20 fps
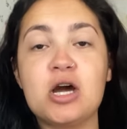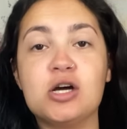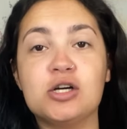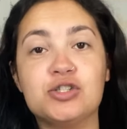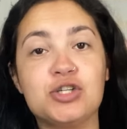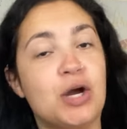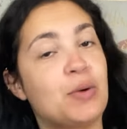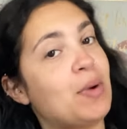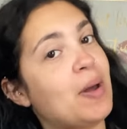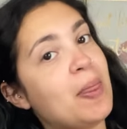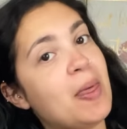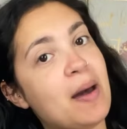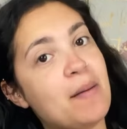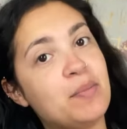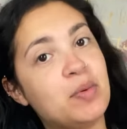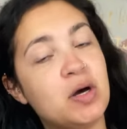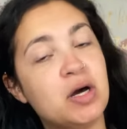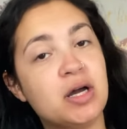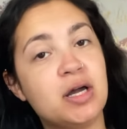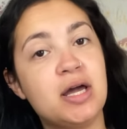So I read that
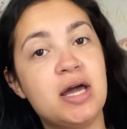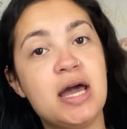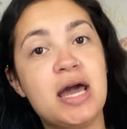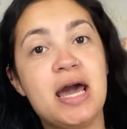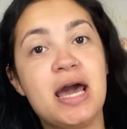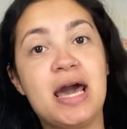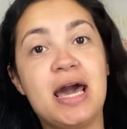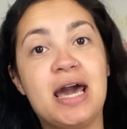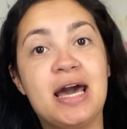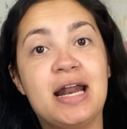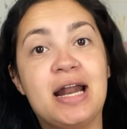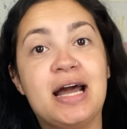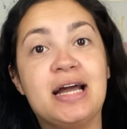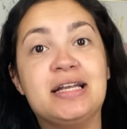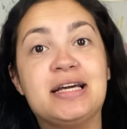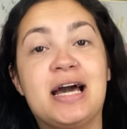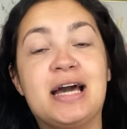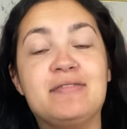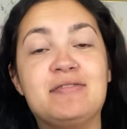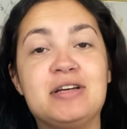book and I
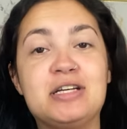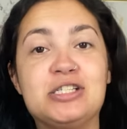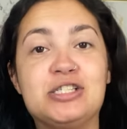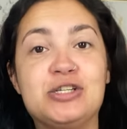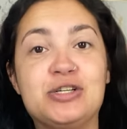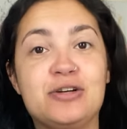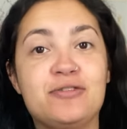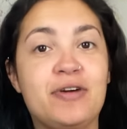dived into the